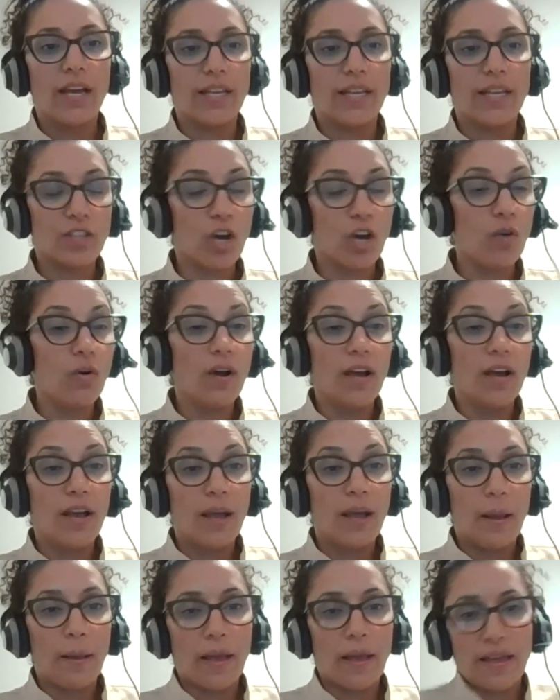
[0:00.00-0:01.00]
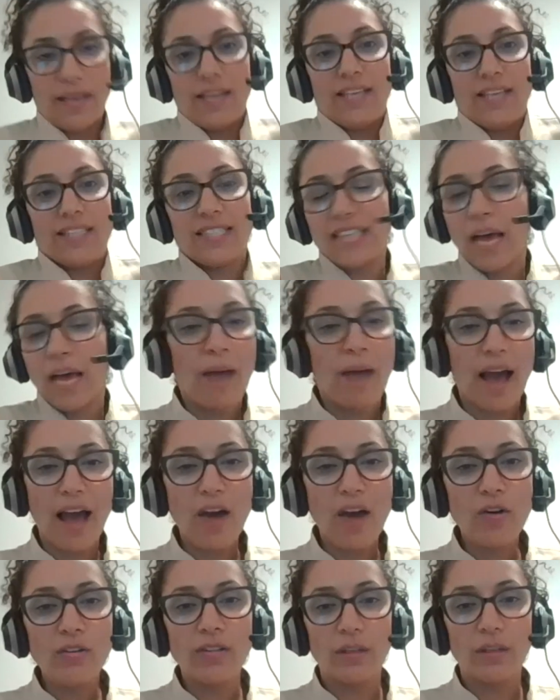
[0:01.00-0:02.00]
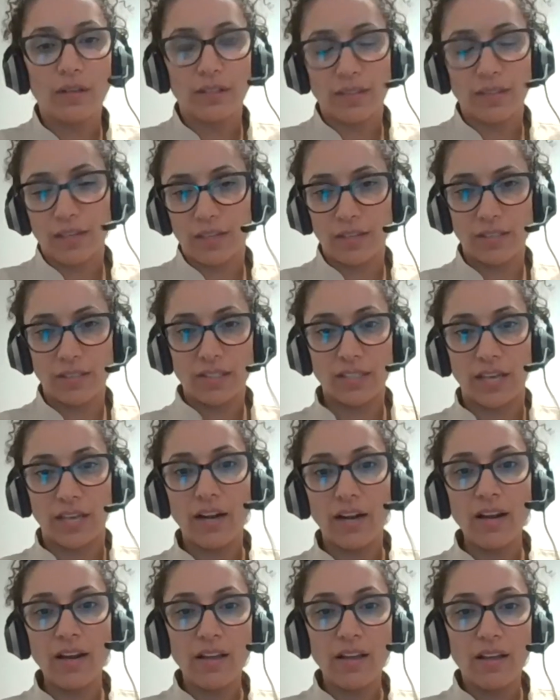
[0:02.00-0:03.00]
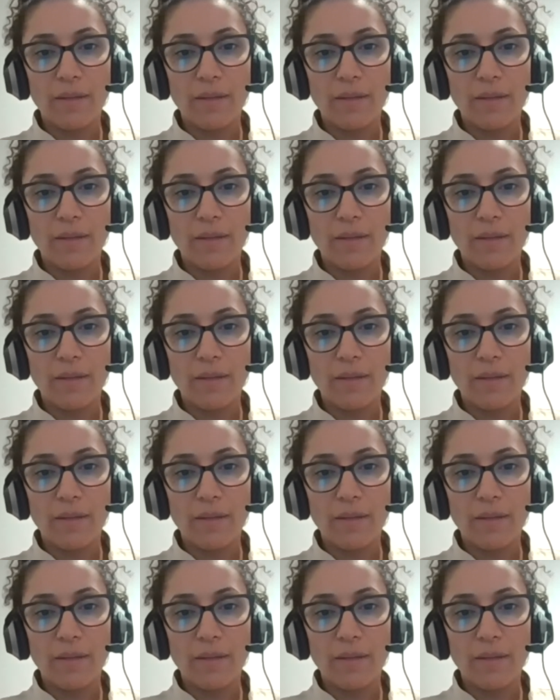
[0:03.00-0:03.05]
so somehow the, the cell